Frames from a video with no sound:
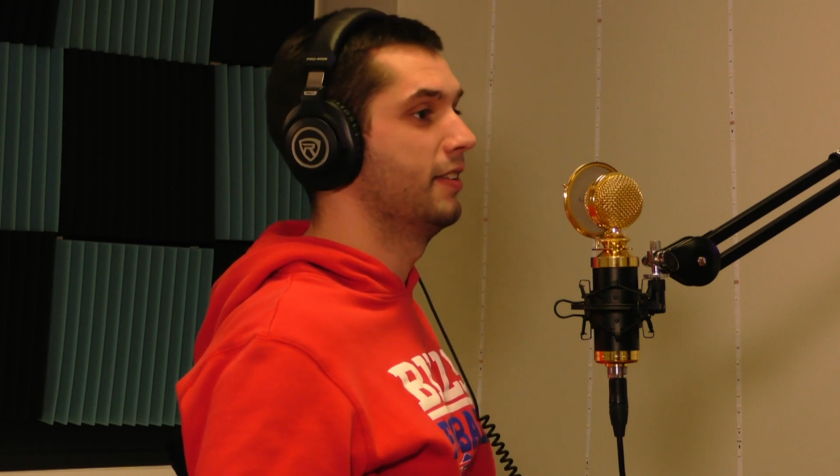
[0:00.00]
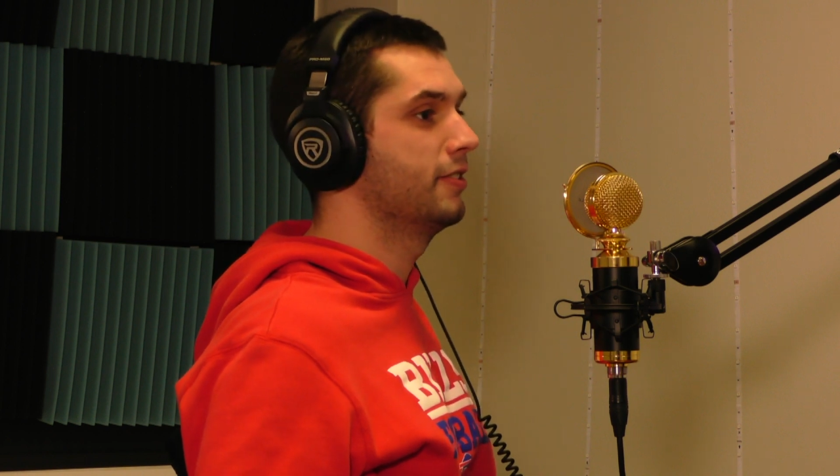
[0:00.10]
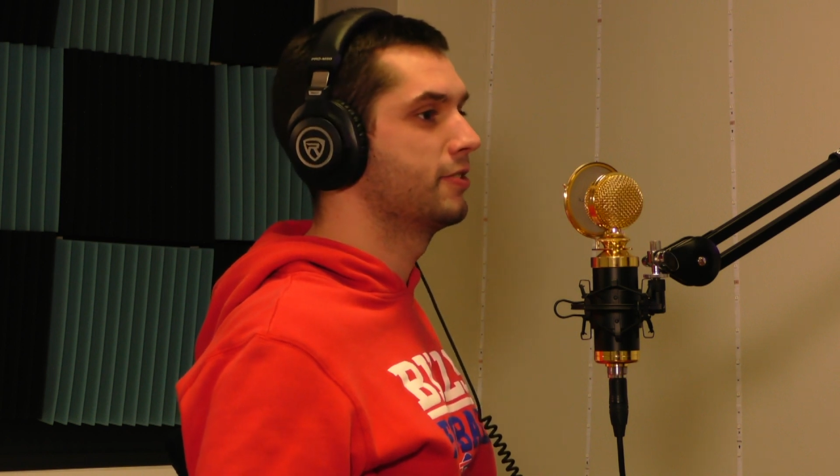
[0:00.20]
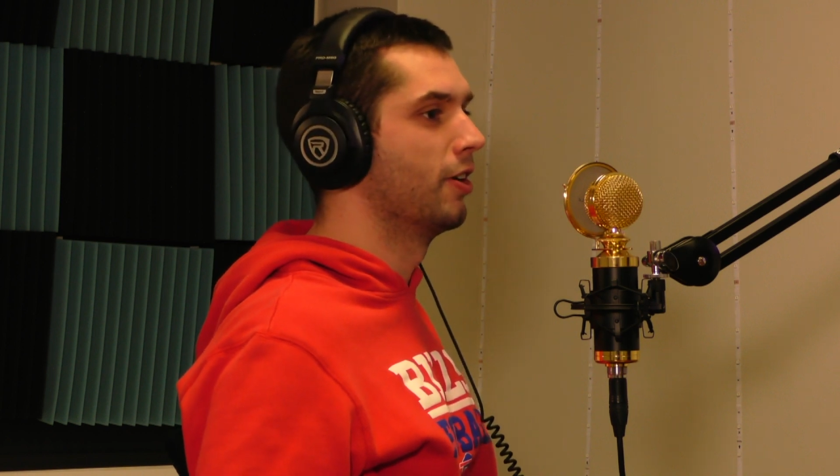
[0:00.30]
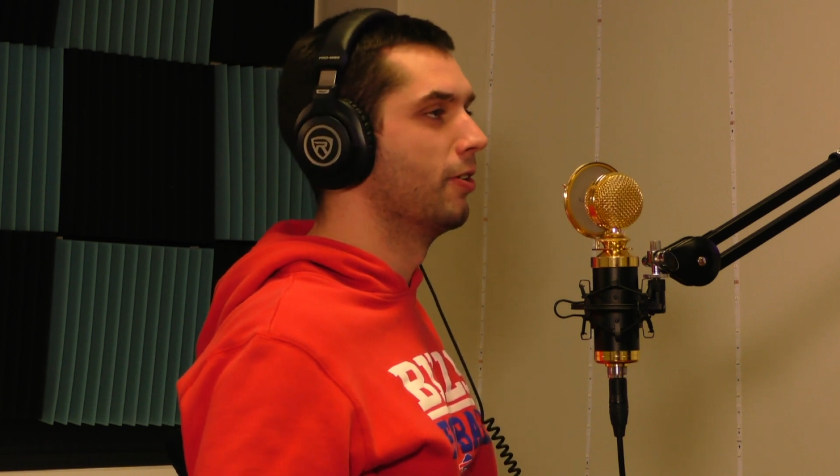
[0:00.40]

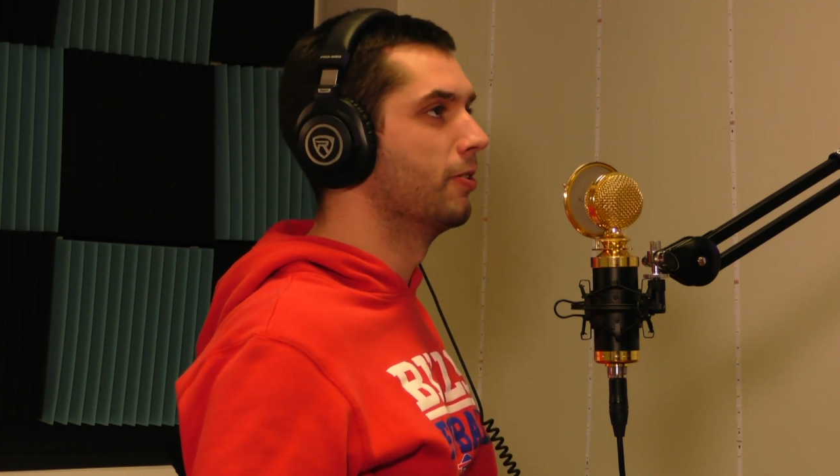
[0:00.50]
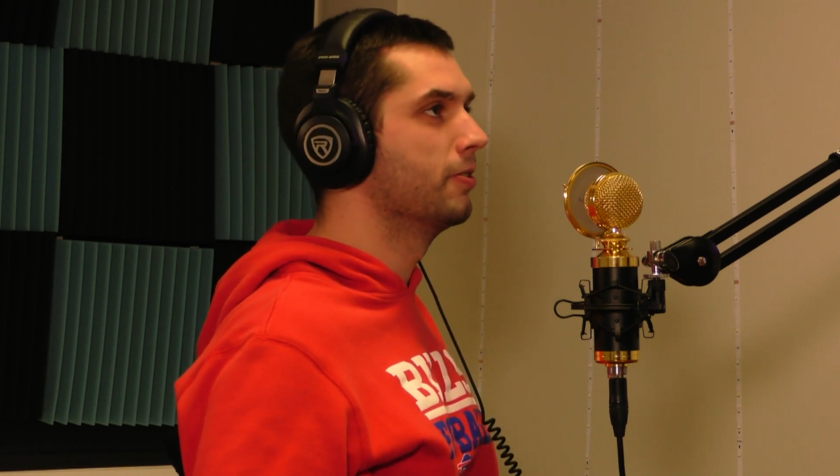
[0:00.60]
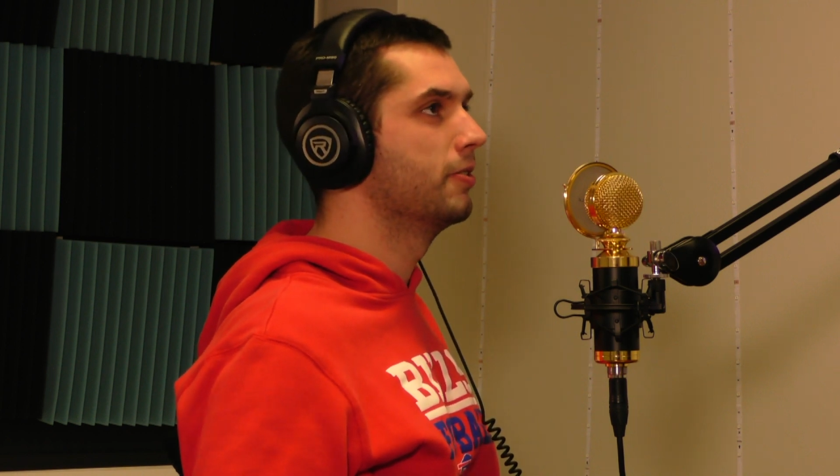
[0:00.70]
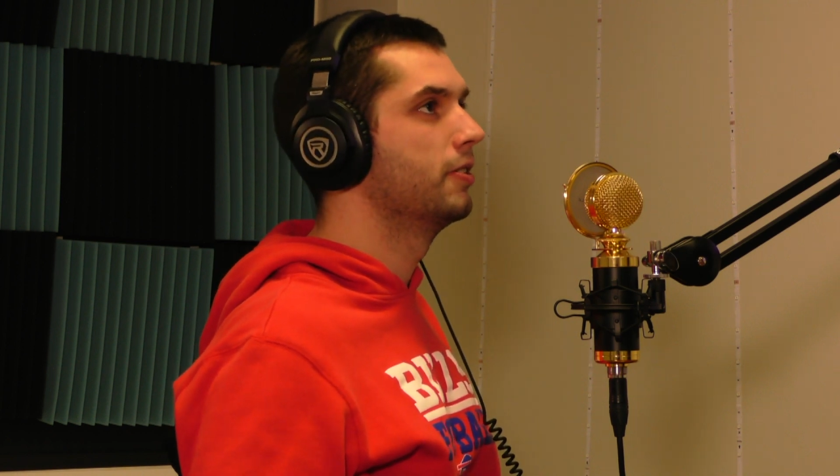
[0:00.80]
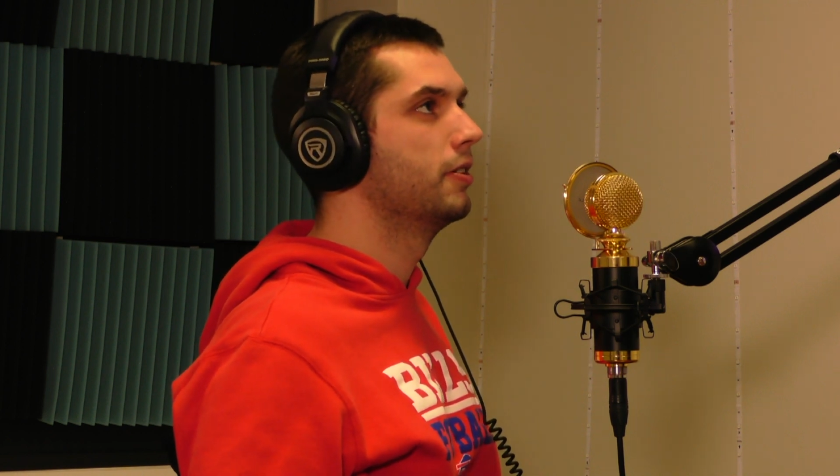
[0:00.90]
So,
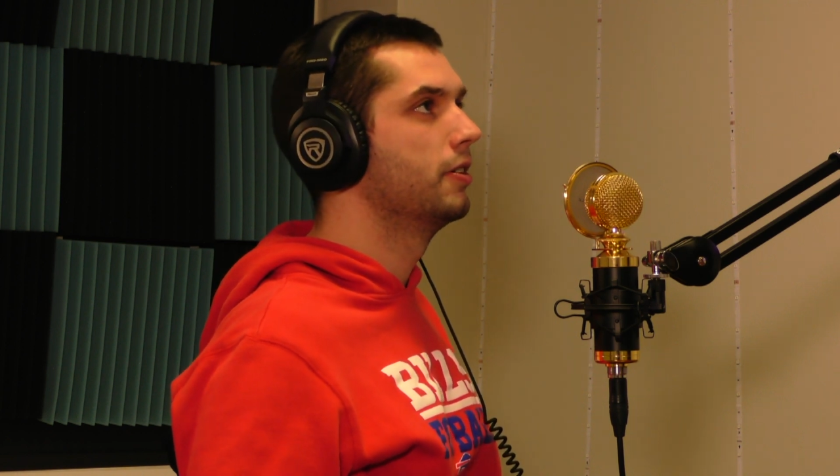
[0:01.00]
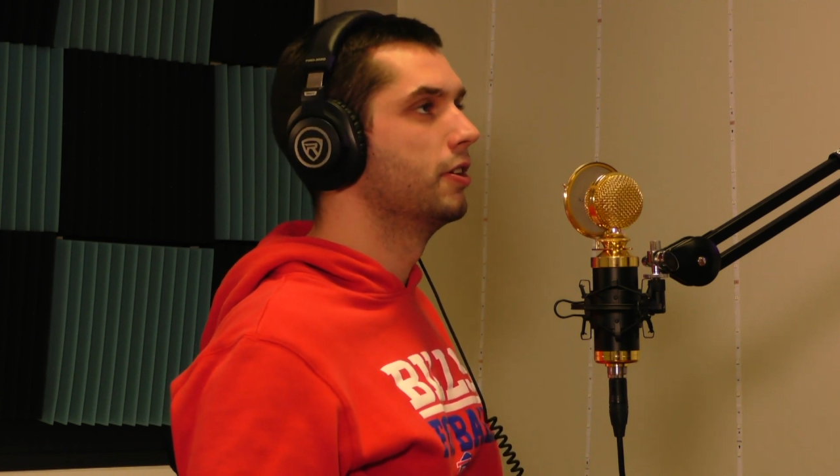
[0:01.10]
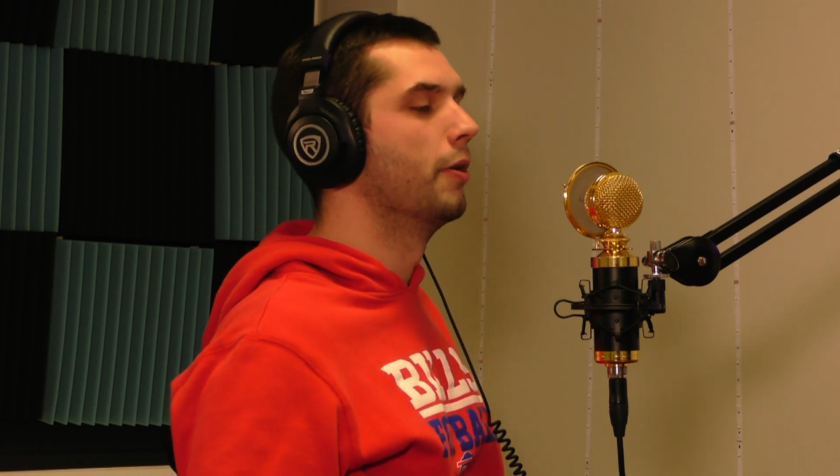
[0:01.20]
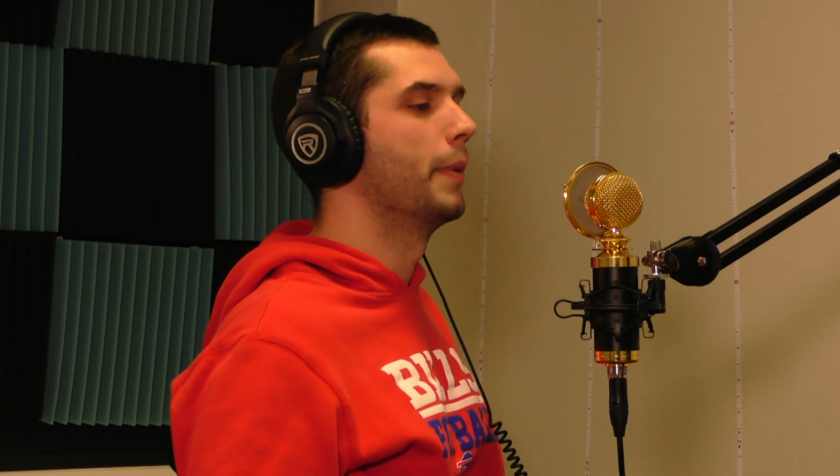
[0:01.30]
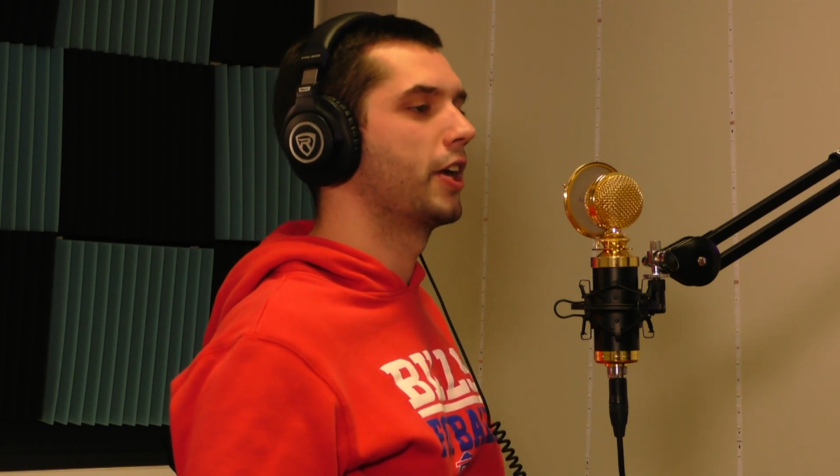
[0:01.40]

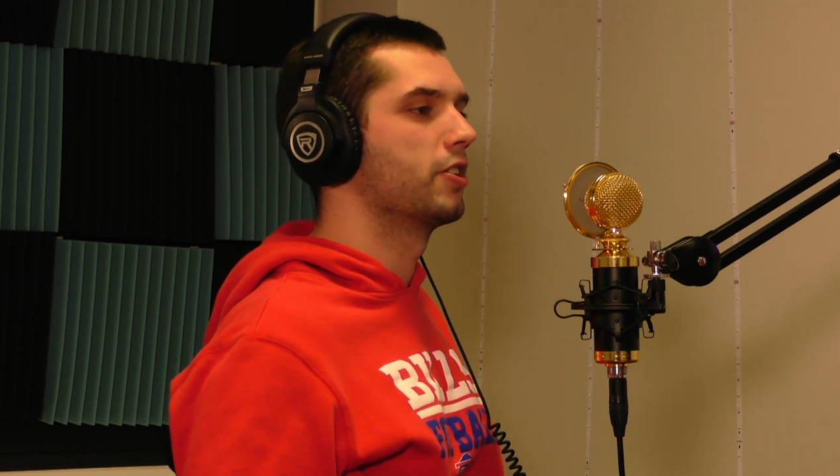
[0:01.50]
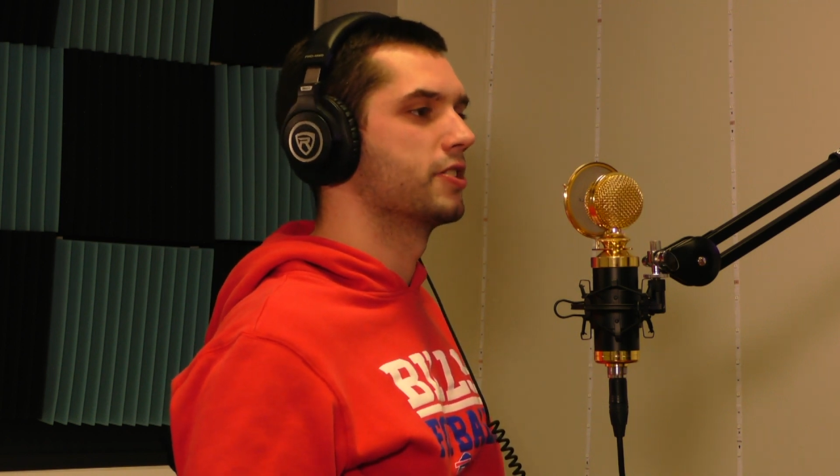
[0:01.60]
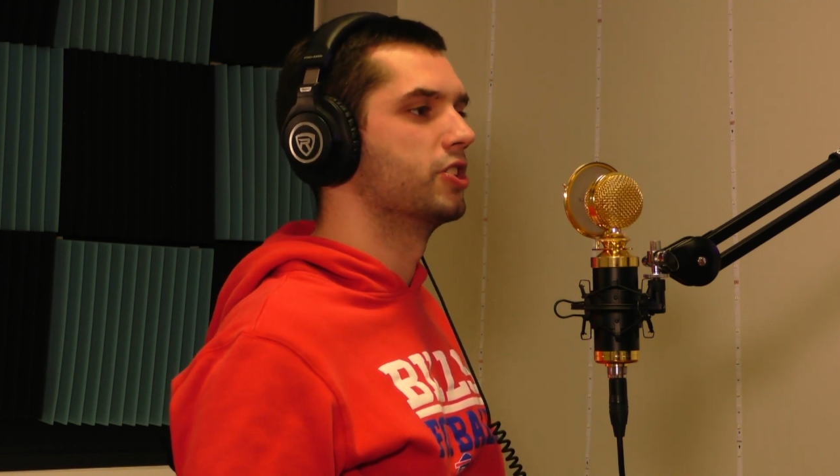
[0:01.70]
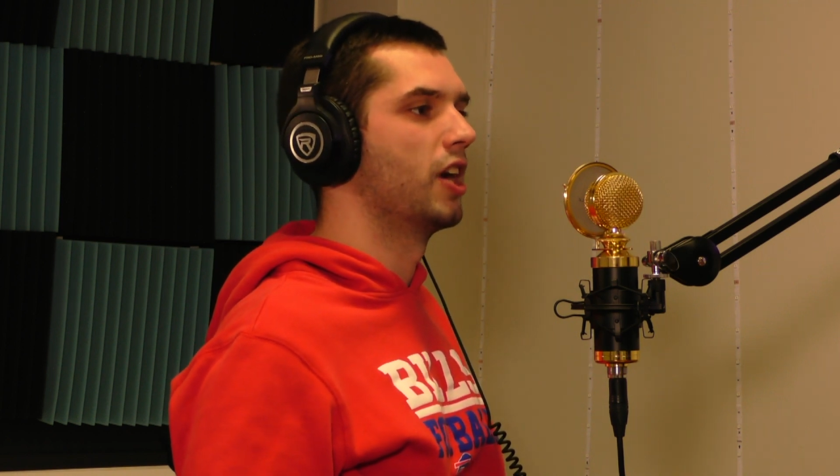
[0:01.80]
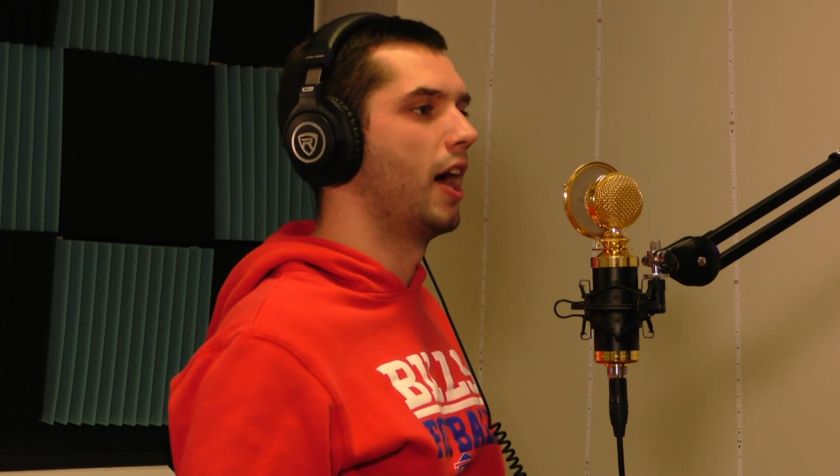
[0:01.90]
you know my
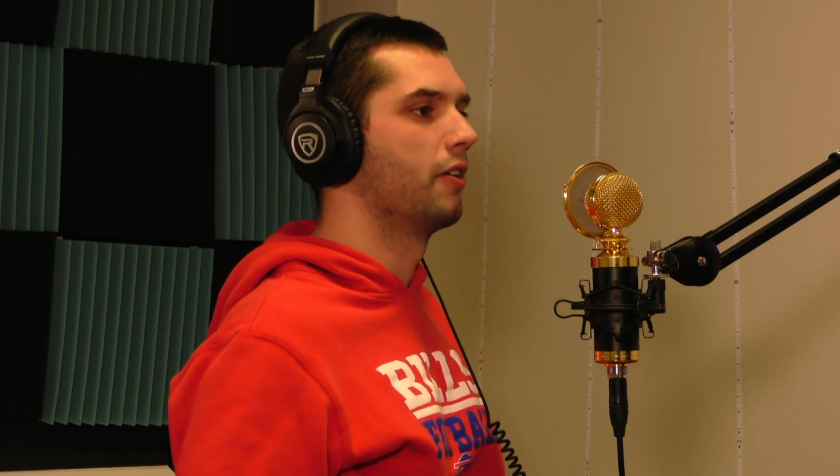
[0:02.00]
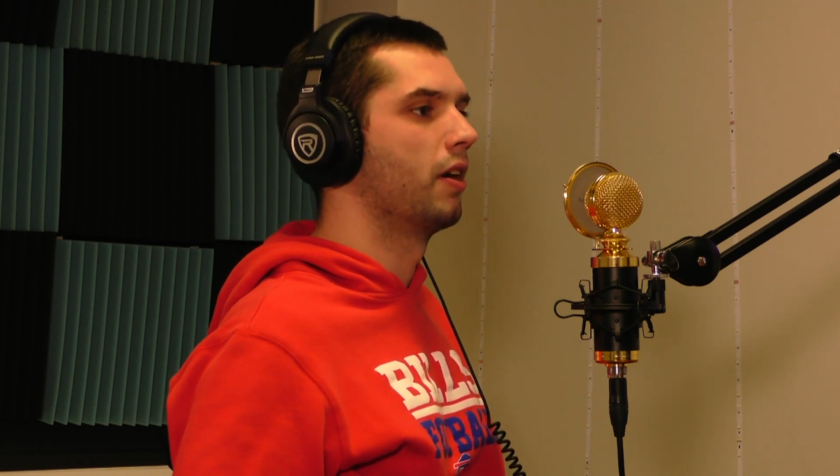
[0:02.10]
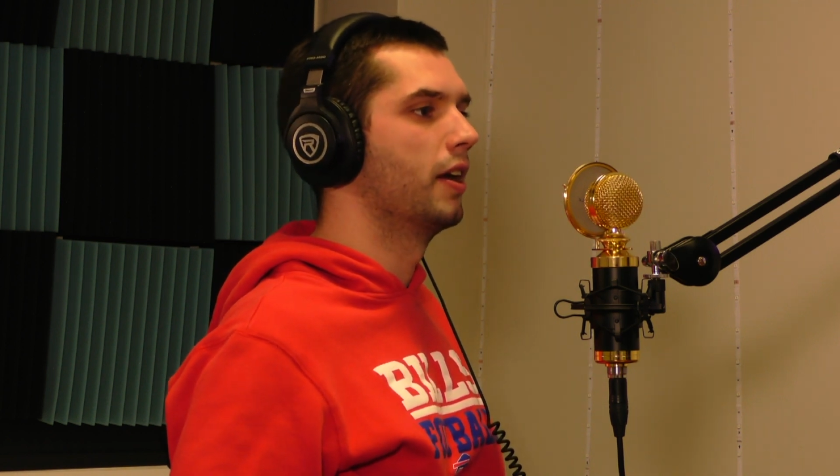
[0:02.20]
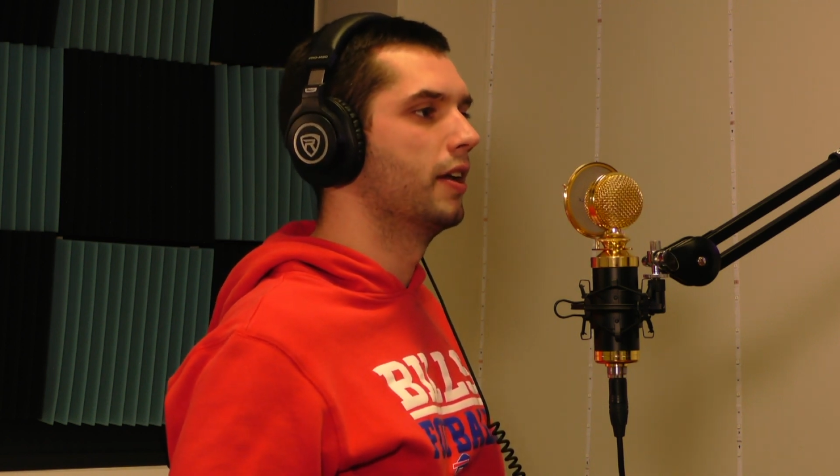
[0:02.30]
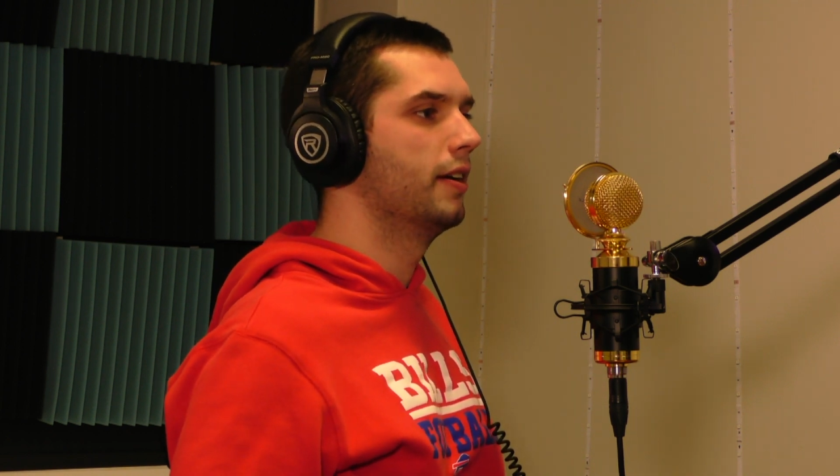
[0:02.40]
cousin John,
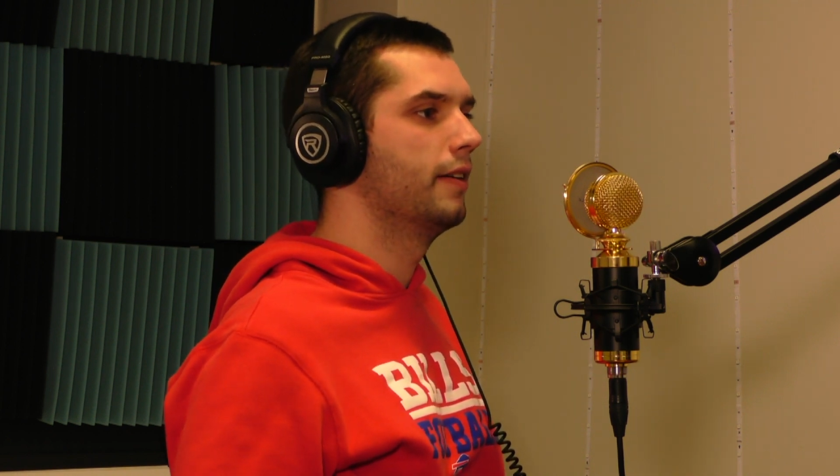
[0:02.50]
right?